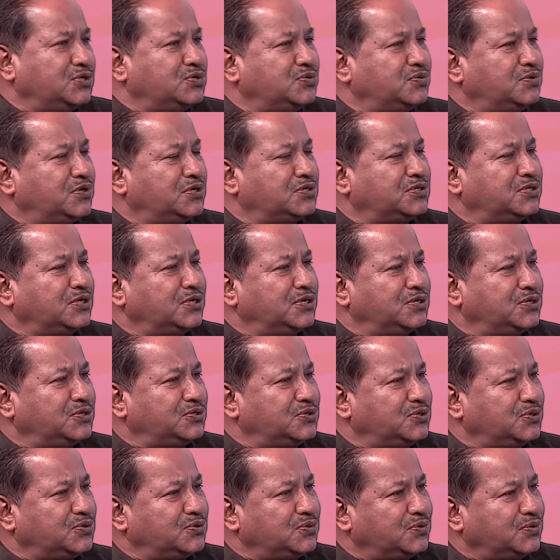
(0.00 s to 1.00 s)
education
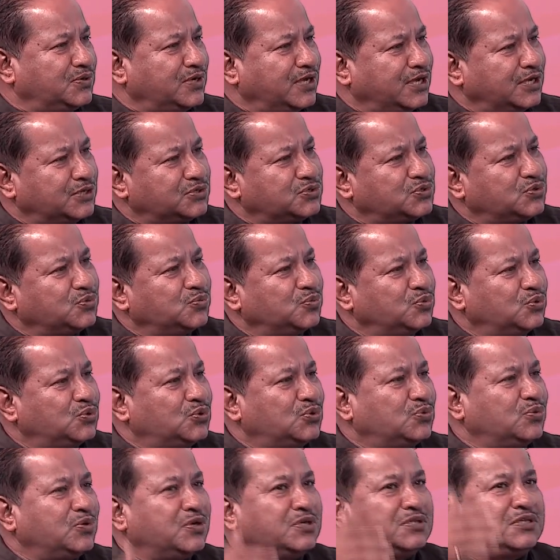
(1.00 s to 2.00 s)
institute has to
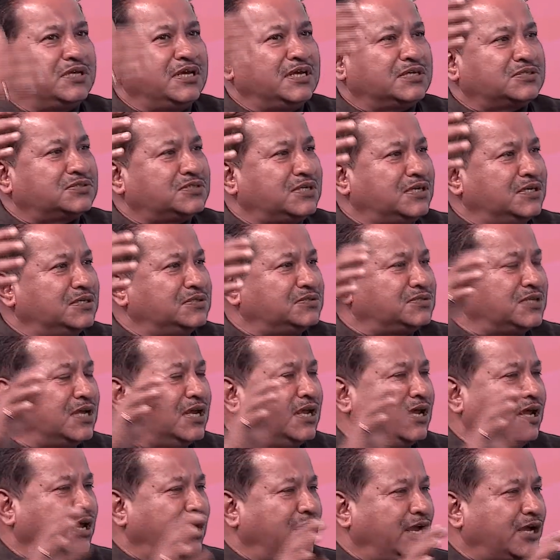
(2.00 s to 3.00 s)
move towards the excellence
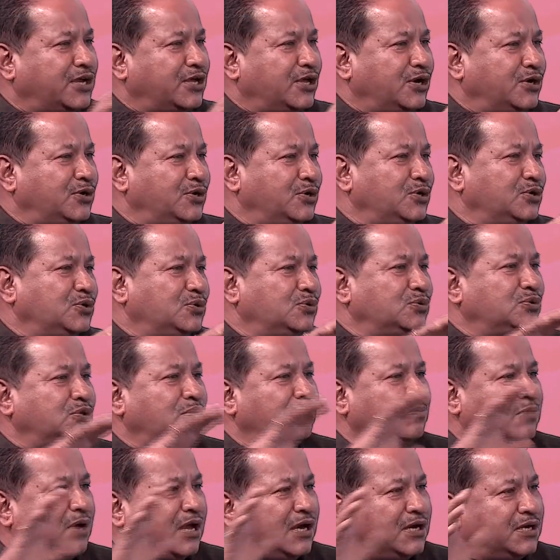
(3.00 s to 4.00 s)
according to
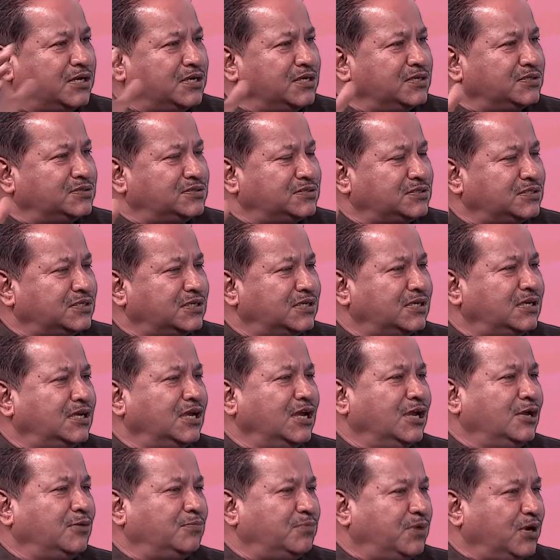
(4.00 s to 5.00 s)
the Baldrige
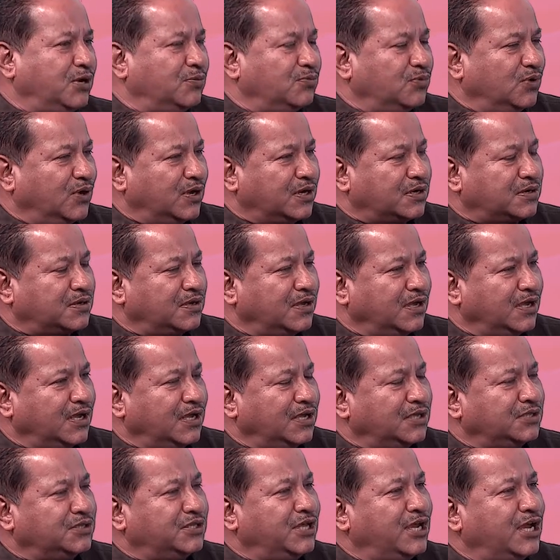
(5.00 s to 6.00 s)
framework.
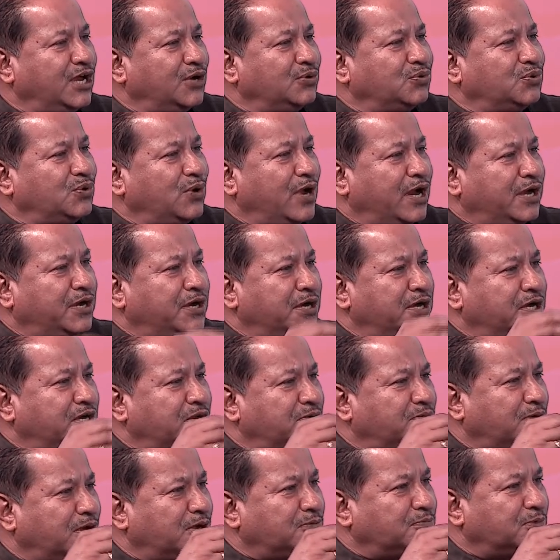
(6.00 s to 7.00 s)
They have to
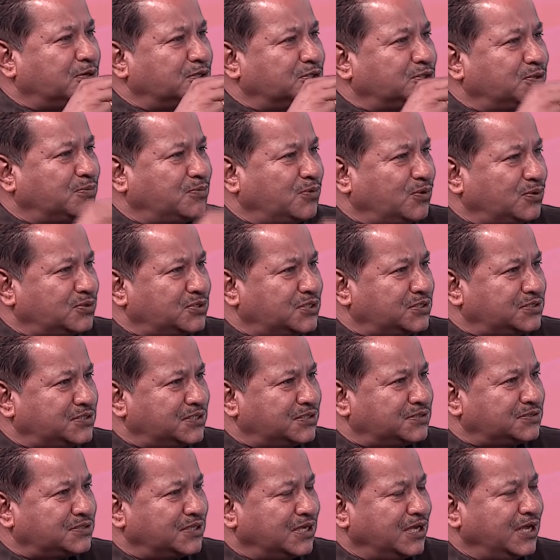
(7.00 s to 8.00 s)
identify for the
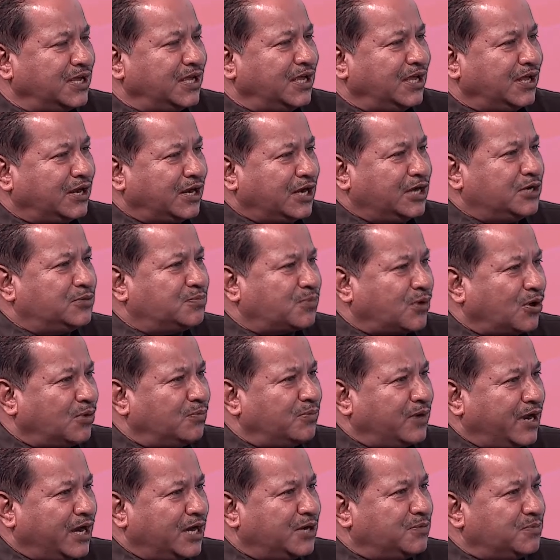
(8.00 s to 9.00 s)
processes, right
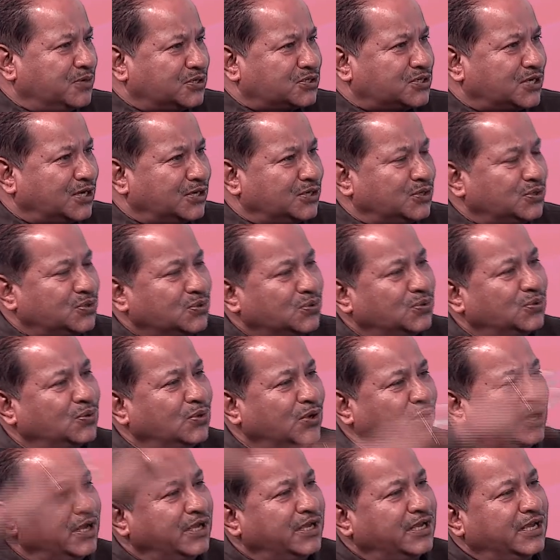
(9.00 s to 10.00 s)
from admission
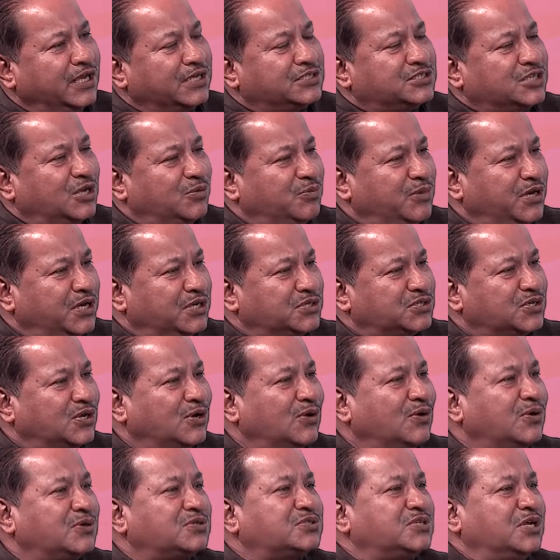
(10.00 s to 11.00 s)
to
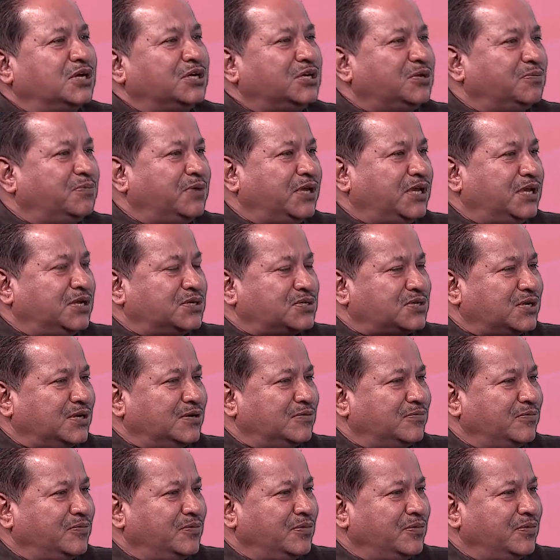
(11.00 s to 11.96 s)
examination or certification.